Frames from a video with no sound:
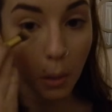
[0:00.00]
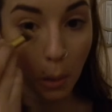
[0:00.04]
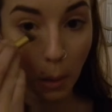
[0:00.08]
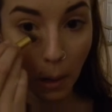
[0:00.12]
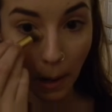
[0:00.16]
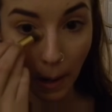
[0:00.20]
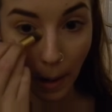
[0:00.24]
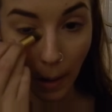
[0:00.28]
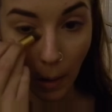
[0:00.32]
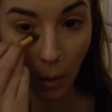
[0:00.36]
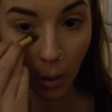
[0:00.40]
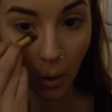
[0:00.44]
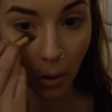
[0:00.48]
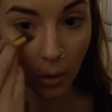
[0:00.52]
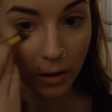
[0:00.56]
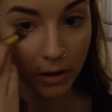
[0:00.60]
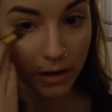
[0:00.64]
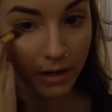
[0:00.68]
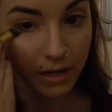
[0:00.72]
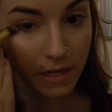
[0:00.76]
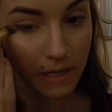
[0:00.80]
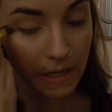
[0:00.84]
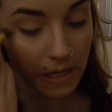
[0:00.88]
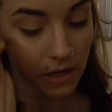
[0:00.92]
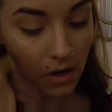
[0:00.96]
And I
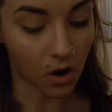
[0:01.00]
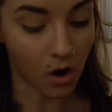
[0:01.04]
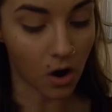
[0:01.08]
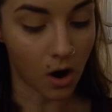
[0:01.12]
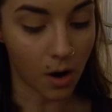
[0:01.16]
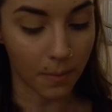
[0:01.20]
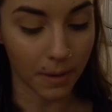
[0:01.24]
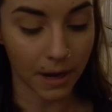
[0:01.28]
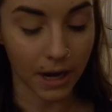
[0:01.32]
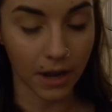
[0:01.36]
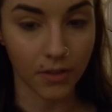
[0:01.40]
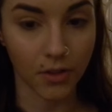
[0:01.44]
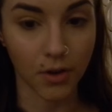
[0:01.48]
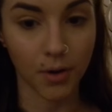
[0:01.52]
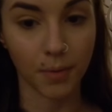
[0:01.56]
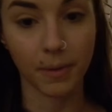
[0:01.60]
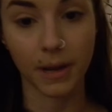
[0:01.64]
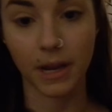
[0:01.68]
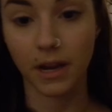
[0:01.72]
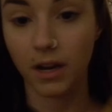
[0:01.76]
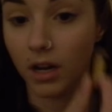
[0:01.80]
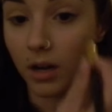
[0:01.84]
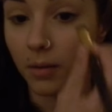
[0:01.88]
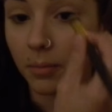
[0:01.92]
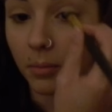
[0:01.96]
already did all my other
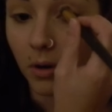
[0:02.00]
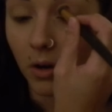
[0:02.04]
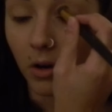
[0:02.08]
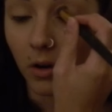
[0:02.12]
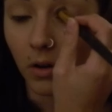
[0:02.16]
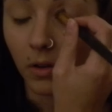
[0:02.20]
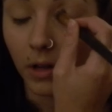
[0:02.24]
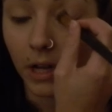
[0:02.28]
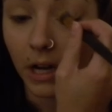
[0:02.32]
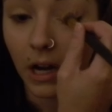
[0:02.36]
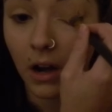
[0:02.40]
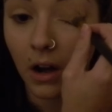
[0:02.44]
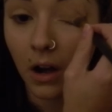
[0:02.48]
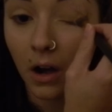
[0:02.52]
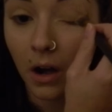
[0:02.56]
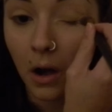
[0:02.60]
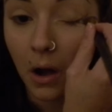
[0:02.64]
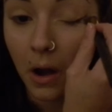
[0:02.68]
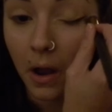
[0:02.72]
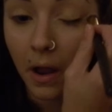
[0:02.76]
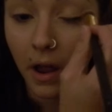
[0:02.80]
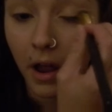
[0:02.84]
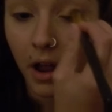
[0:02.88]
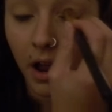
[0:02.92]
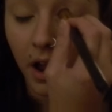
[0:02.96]
makeup earlier.
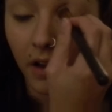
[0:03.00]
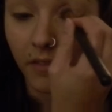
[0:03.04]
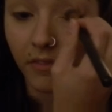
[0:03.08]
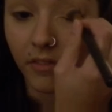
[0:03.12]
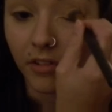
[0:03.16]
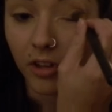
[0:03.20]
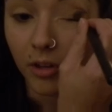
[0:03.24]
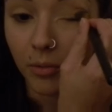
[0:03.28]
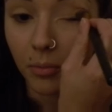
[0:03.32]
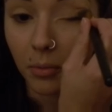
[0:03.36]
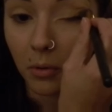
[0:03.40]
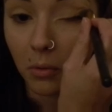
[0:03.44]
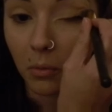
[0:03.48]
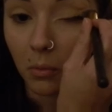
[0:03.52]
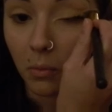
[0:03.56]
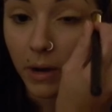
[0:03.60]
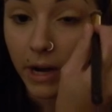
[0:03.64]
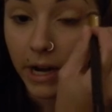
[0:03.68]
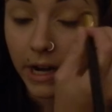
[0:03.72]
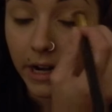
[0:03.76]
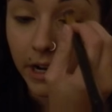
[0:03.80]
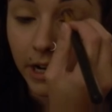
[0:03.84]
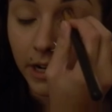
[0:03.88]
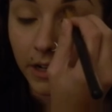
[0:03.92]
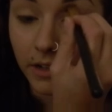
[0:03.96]
I've just been
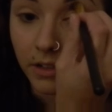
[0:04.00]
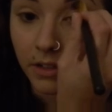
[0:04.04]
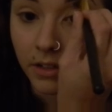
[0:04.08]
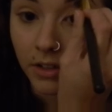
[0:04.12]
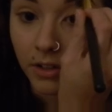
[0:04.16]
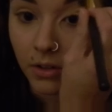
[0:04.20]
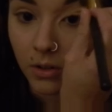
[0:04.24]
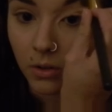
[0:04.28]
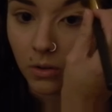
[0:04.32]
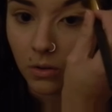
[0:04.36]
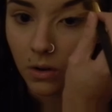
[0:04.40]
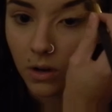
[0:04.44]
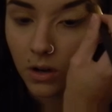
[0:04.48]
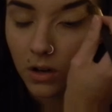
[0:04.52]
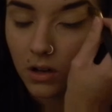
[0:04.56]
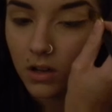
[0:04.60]
waiting to do